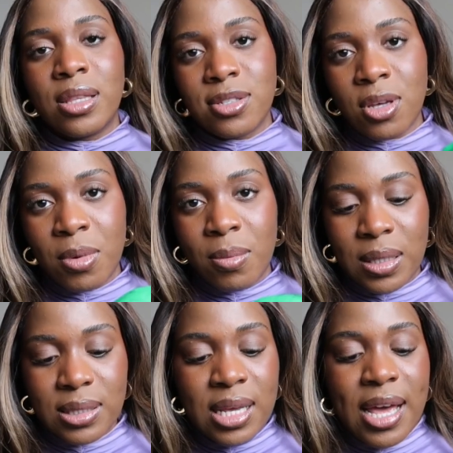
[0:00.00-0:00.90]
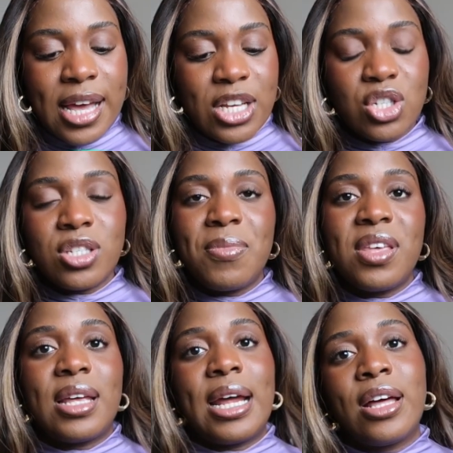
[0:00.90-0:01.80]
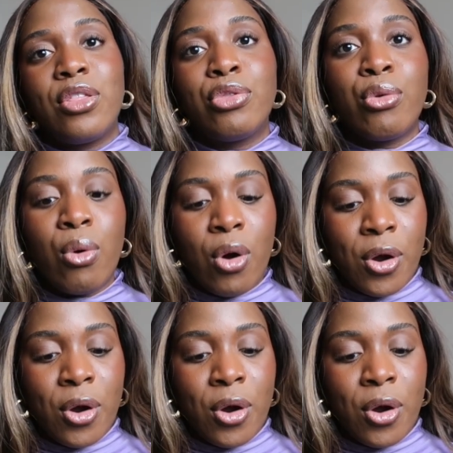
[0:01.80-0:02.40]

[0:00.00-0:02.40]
the summer months. It's just something that I can throw